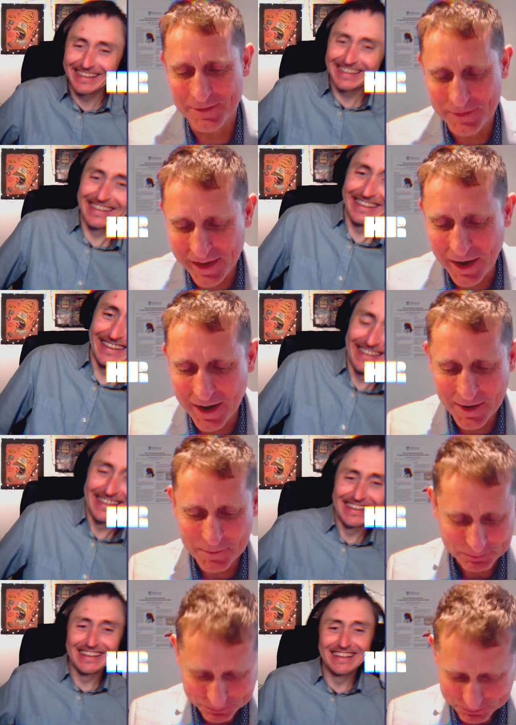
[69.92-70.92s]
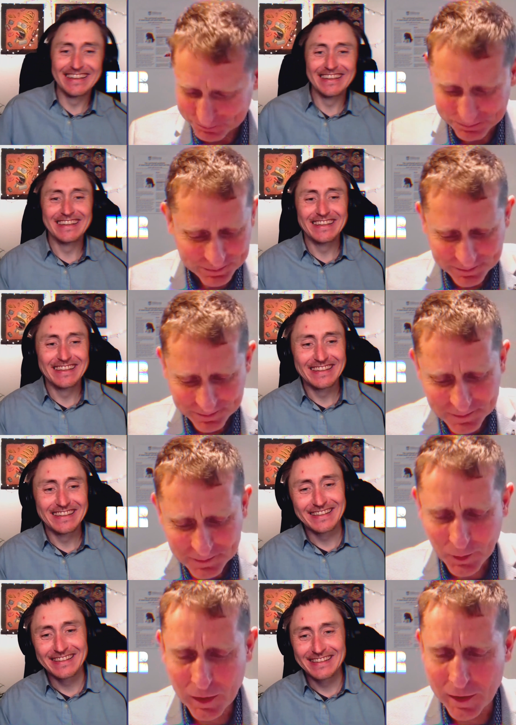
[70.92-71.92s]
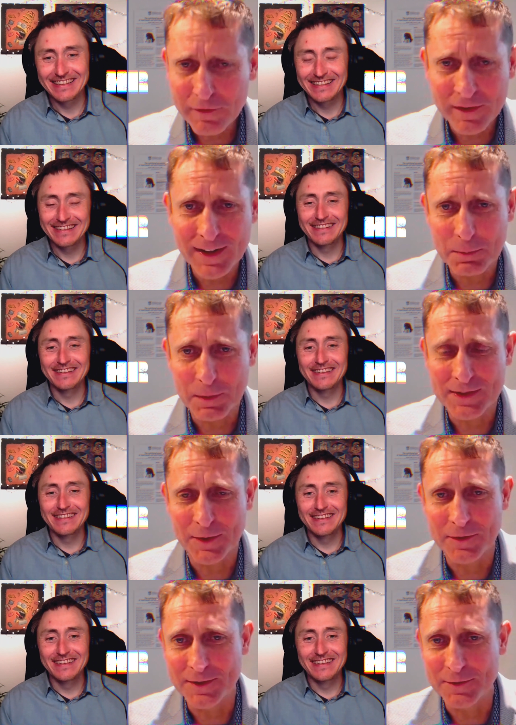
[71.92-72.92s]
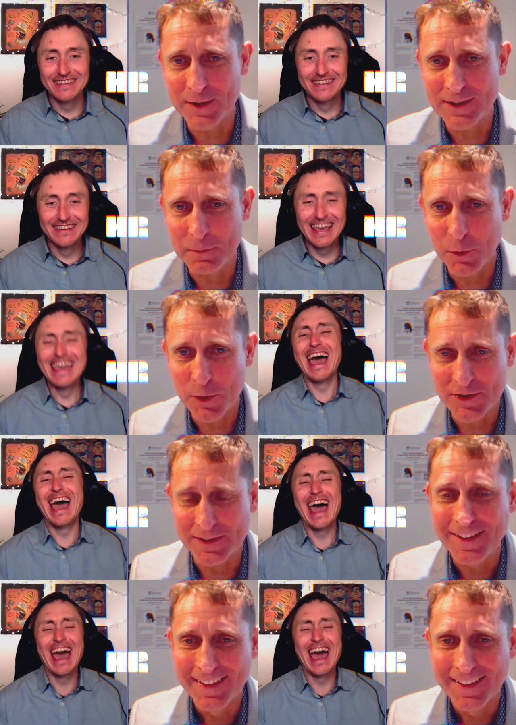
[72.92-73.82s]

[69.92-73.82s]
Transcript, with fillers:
Speaker 1: yeah. Um, I often ask myself this very same question,